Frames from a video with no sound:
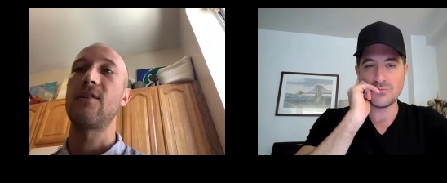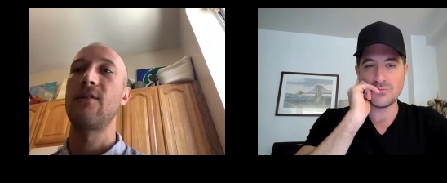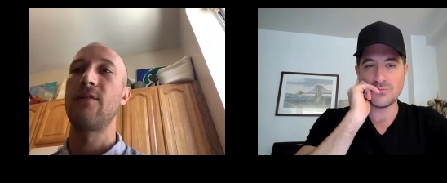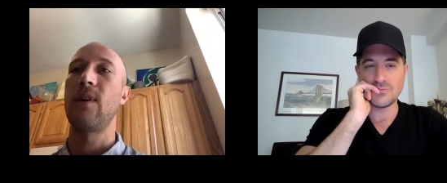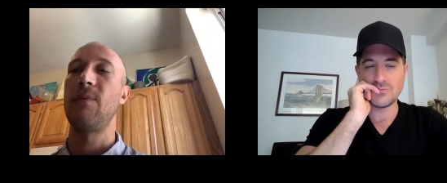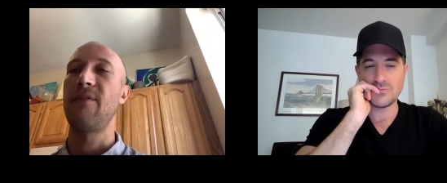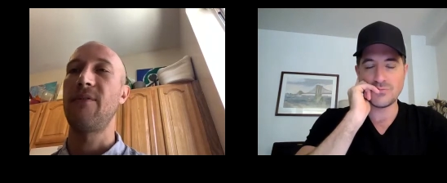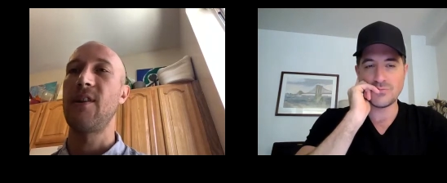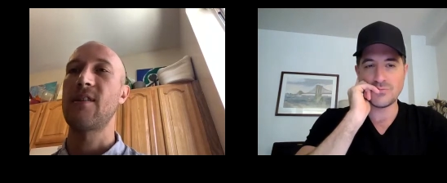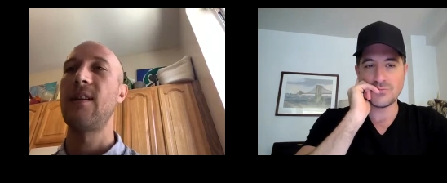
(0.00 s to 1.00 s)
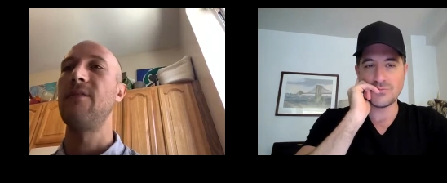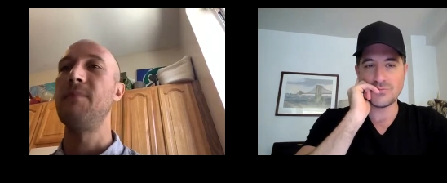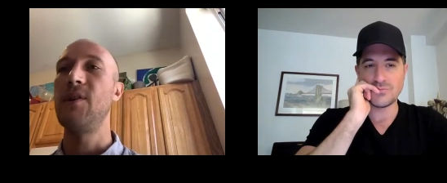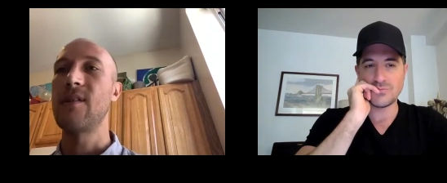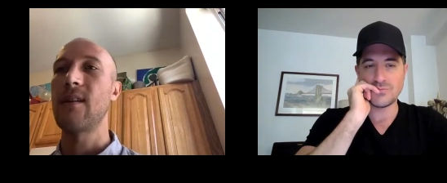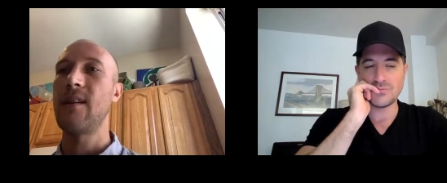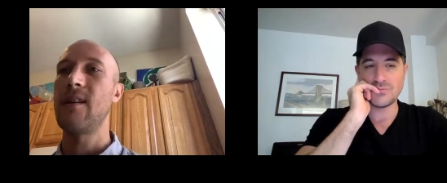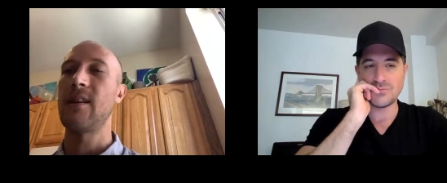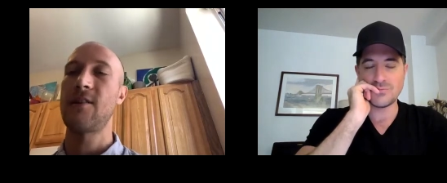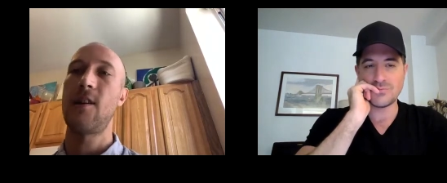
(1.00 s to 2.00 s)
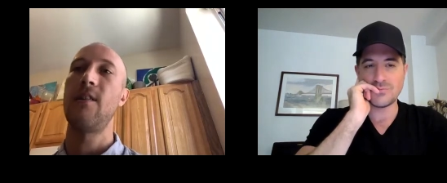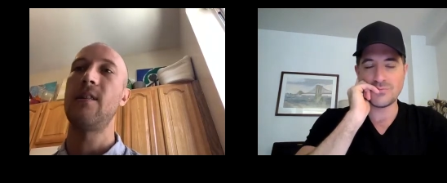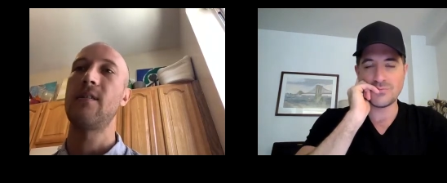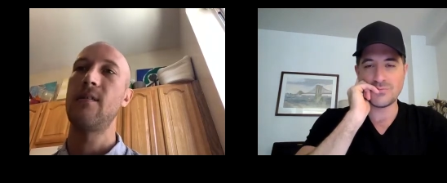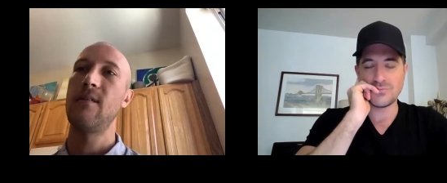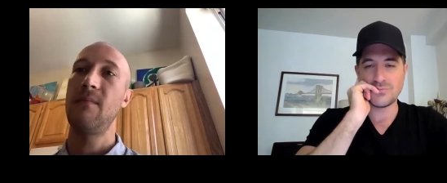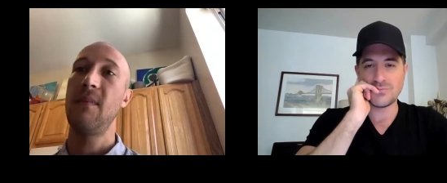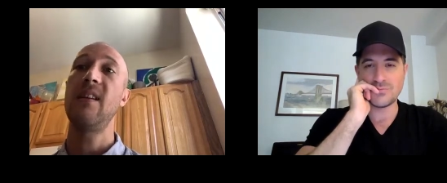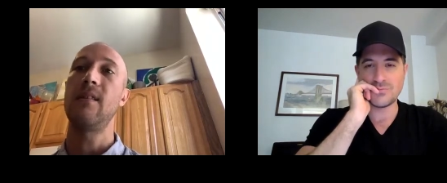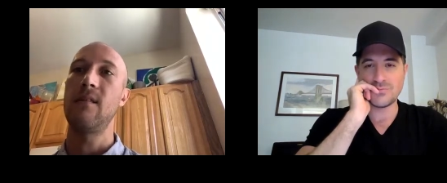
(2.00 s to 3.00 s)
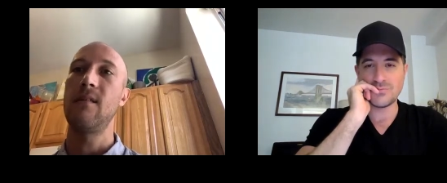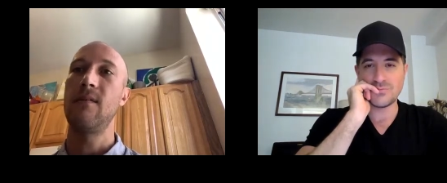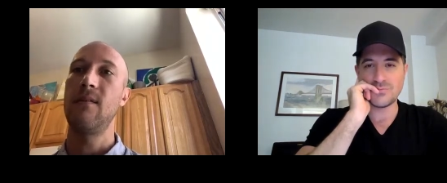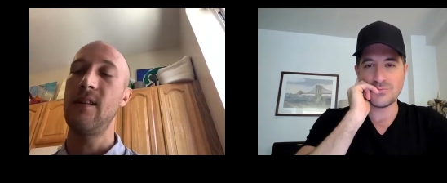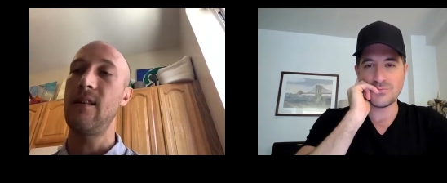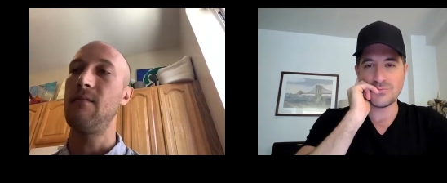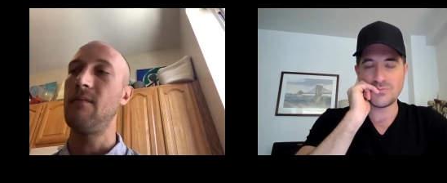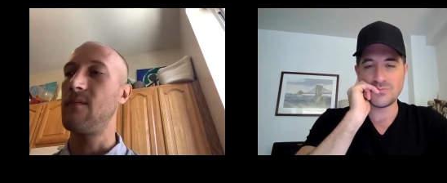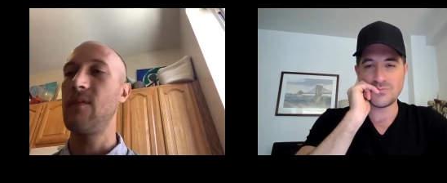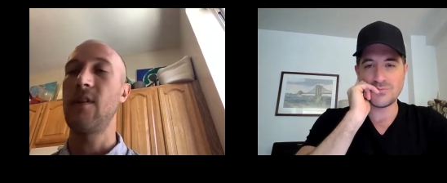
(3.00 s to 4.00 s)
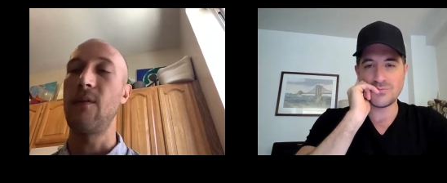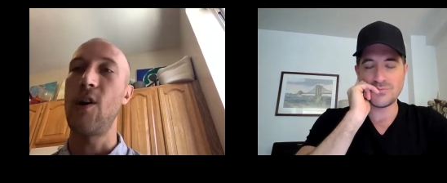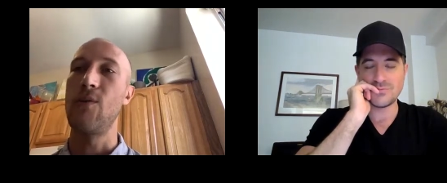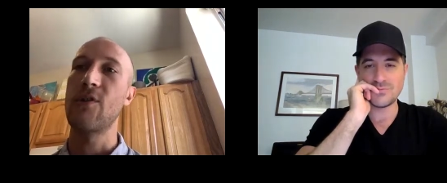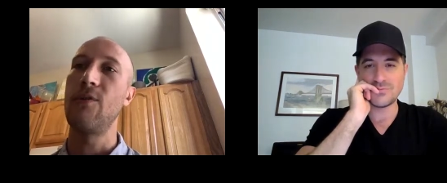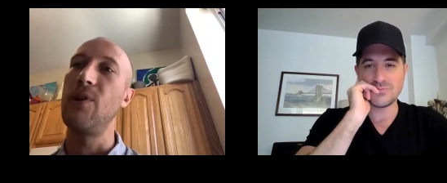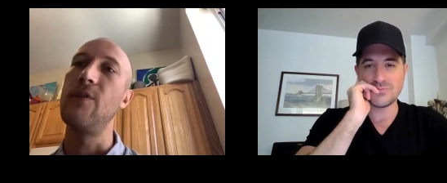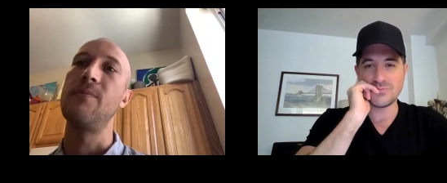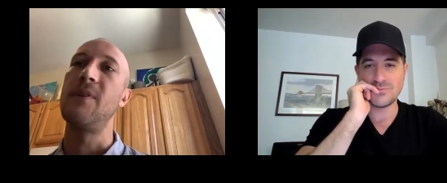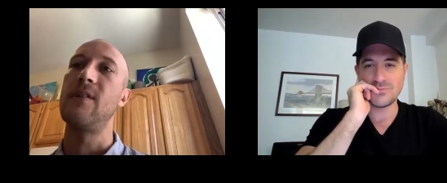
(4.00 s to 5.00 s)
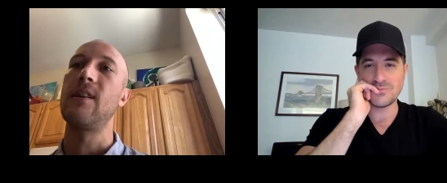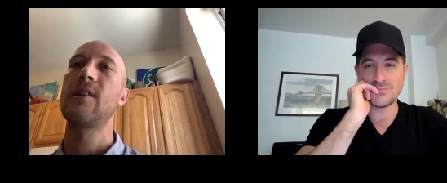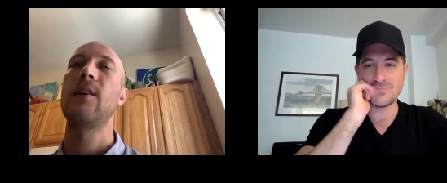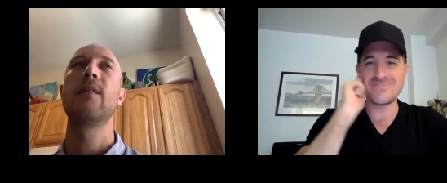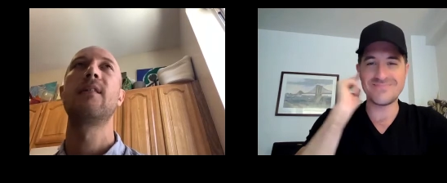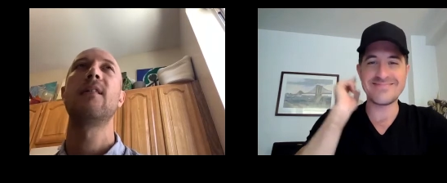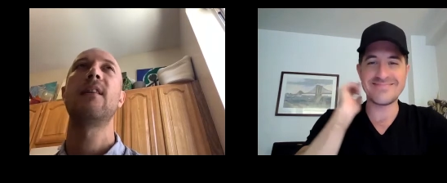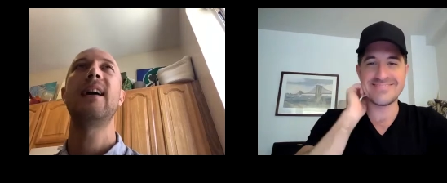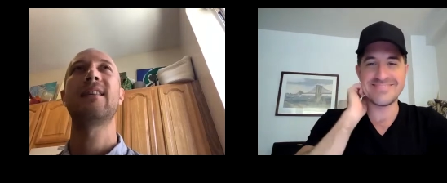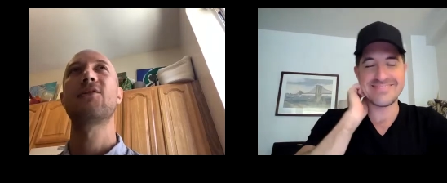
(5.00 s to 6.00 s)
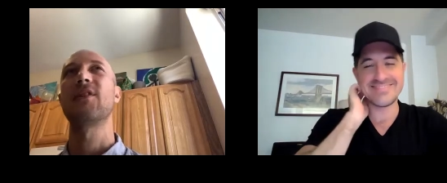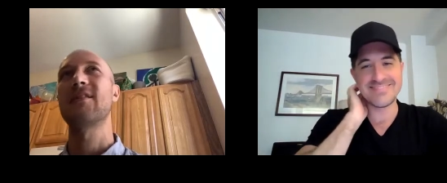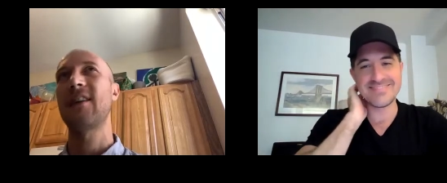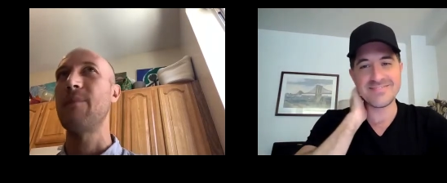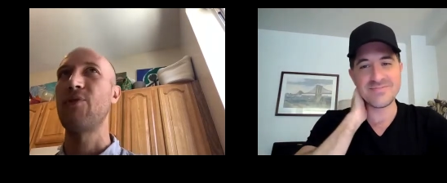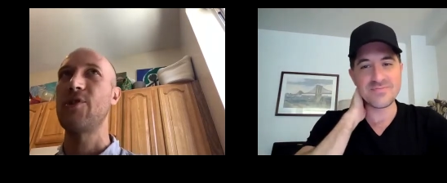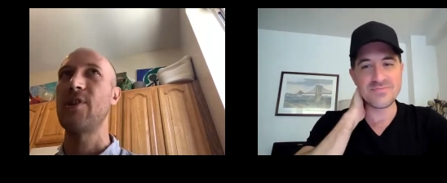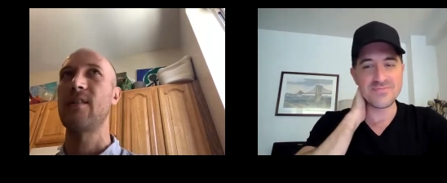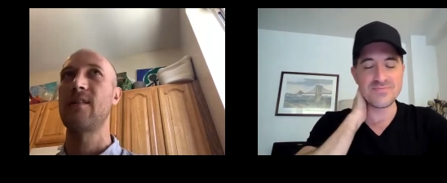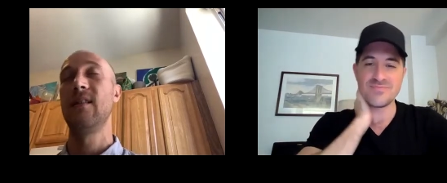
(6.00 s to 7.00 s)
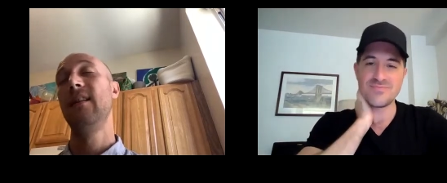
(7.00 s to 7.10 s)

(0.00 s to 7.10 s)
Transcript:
Speaker 1: sort of where my first love musically as a guitarist is is in you know, old school blues music. So I, would, I had this sort of side project.